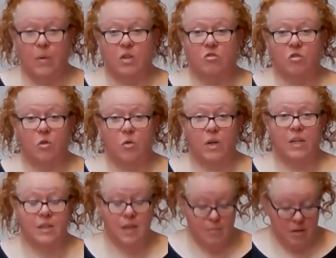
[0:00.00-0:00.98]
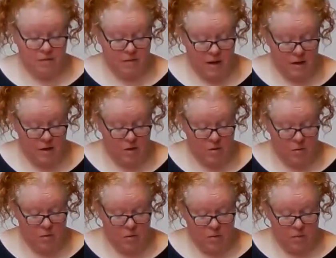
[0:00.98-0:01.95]
May we truly and deeply
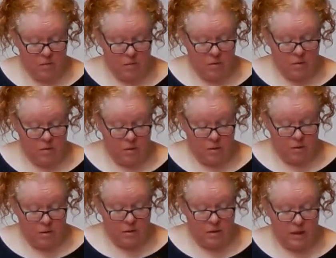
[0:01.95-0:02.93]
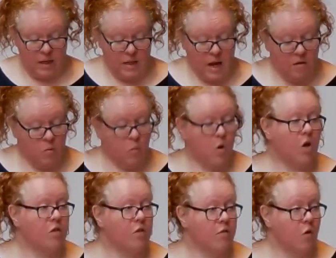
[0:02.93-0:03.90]
value the inherent
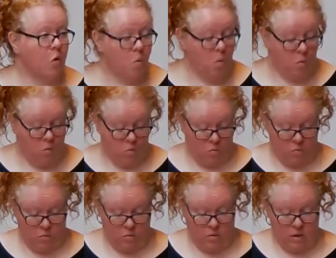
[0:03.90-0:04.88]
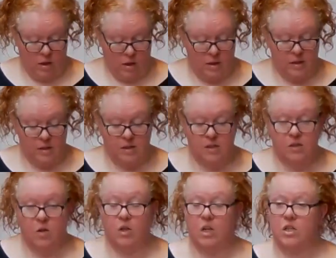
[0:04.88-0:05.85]
worth of all in this
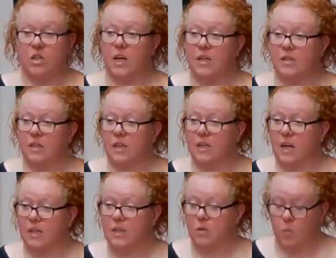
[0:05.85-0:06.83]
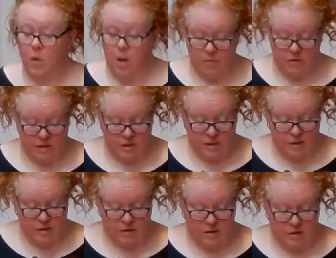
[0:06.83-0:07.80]
astonishing interconnected web of
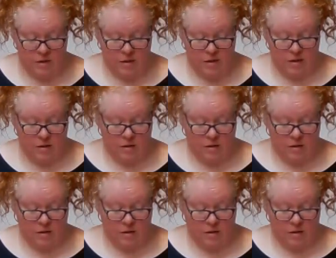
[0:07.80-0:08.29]
existence.